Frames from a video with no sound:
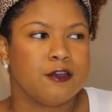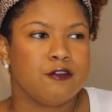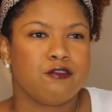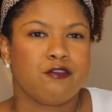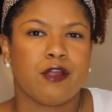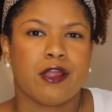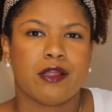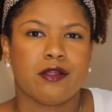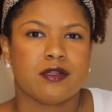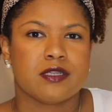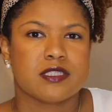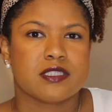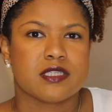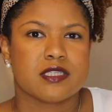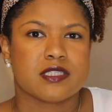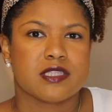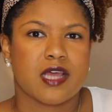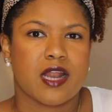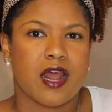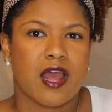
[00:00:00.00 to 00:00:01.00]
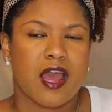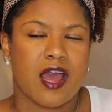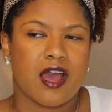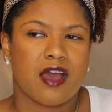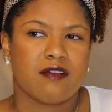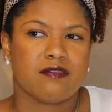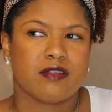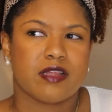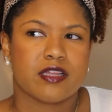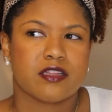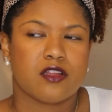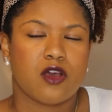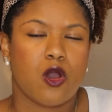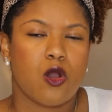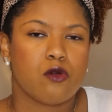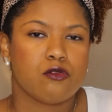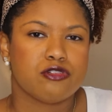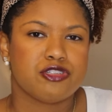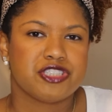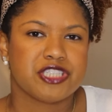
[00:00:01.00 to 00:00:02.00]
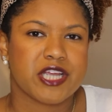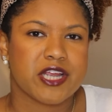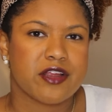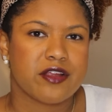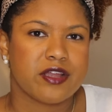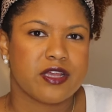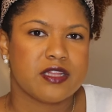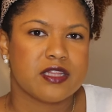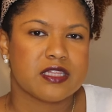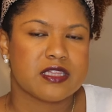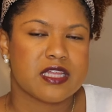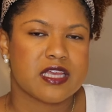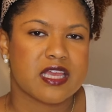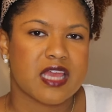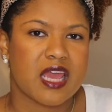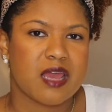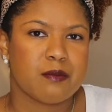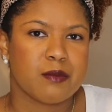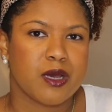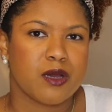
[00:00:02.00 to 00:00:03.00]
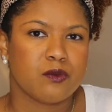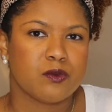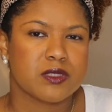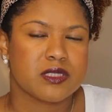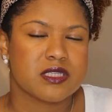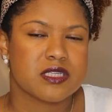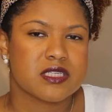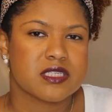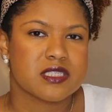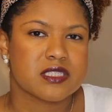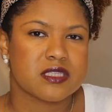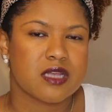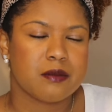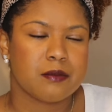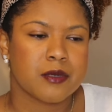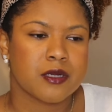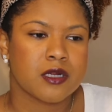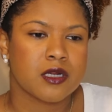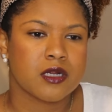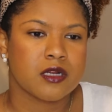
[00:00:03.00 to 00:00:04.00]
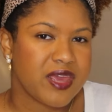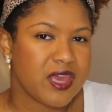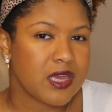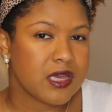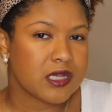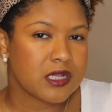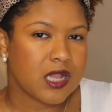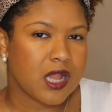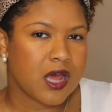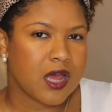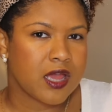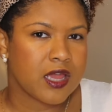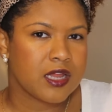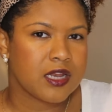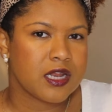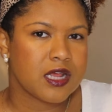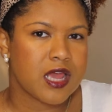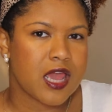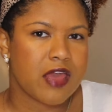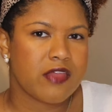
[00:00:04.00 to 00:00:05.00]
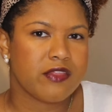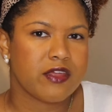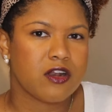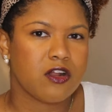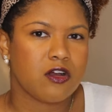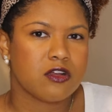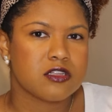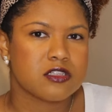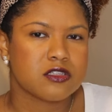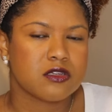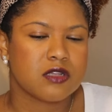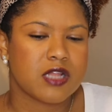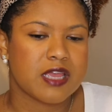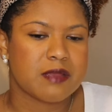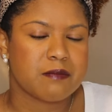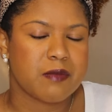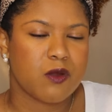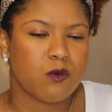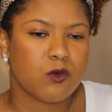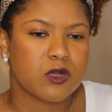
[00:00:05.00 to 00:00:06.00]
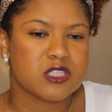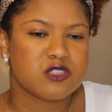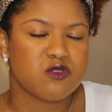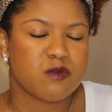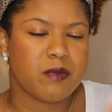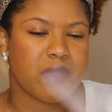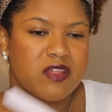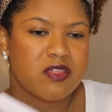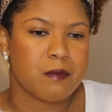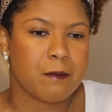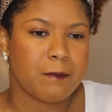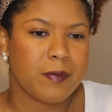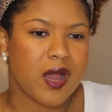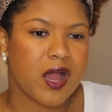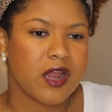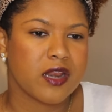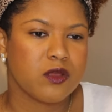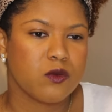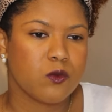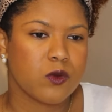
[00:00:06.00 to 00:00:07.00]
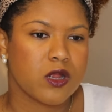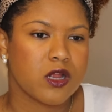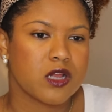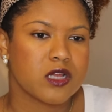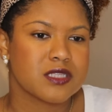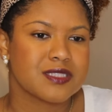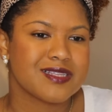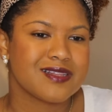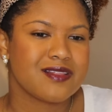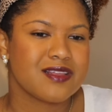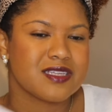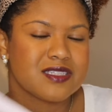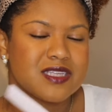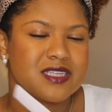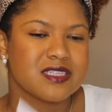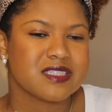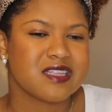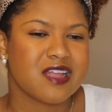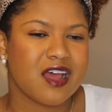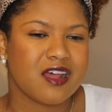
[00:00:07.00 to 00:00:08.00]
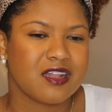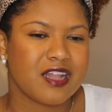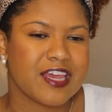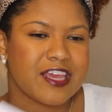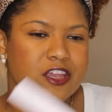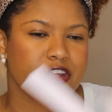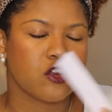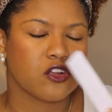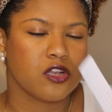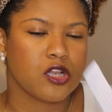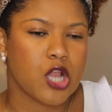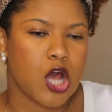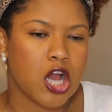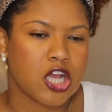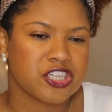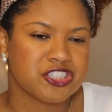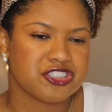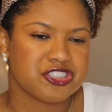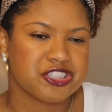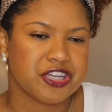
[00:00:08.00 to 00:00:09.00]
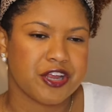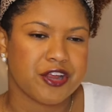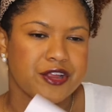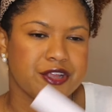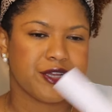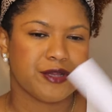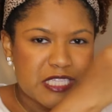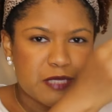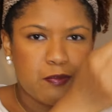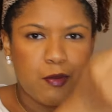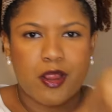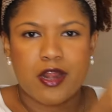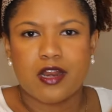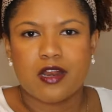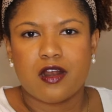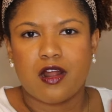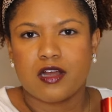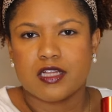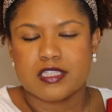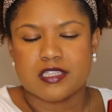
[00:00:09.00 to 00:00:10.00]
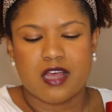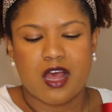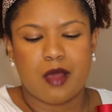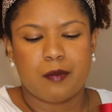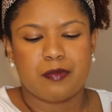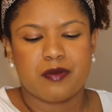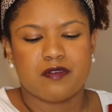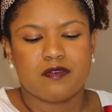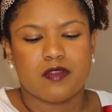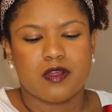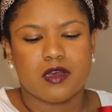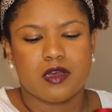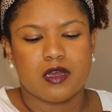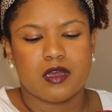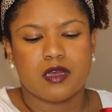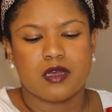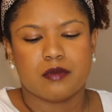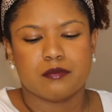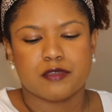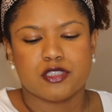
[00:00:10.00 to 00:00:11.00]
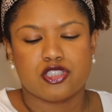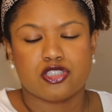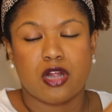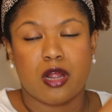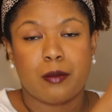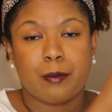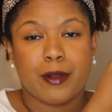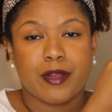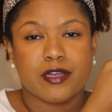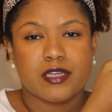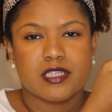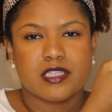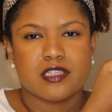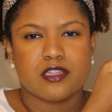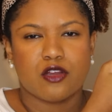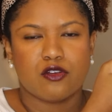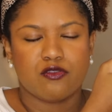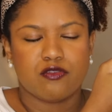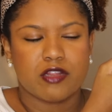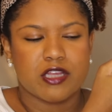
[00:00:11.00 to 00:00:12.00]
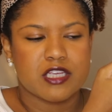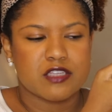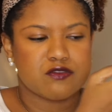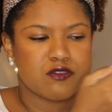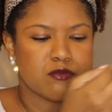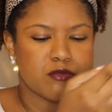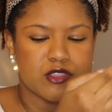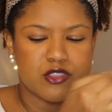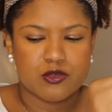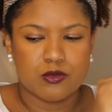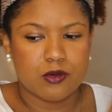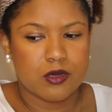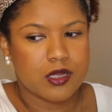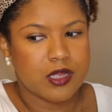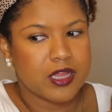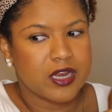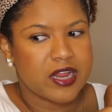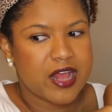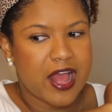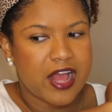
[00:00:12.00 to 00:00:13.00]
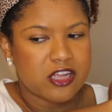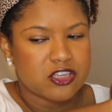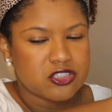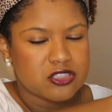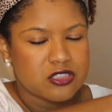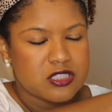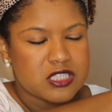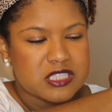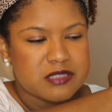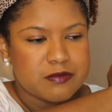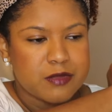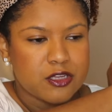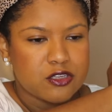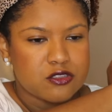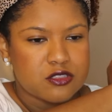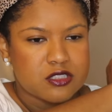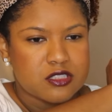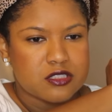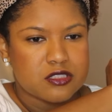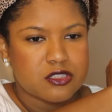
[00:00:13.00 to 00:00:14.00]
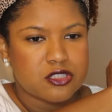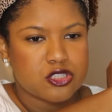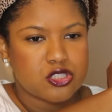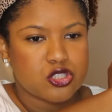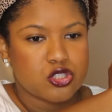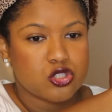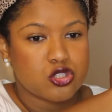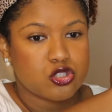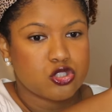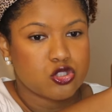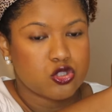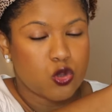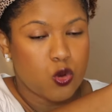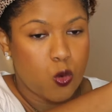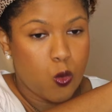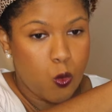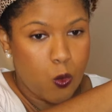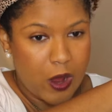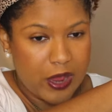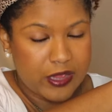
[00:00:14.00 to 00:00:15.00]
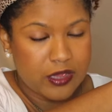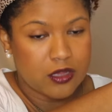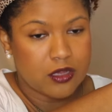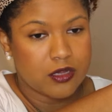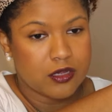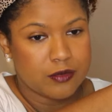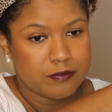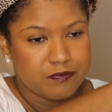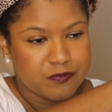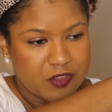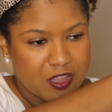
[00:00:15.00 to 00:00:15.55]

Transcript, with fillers: fragrances that I have, like the O Cherry that they came out with this summer, pink line, and then also like my ones from Bath and Body Works. This is not like your lost cherry. I sprayed it on top of the um, strawberry snowflakes from Dua, and it actually smells quite good.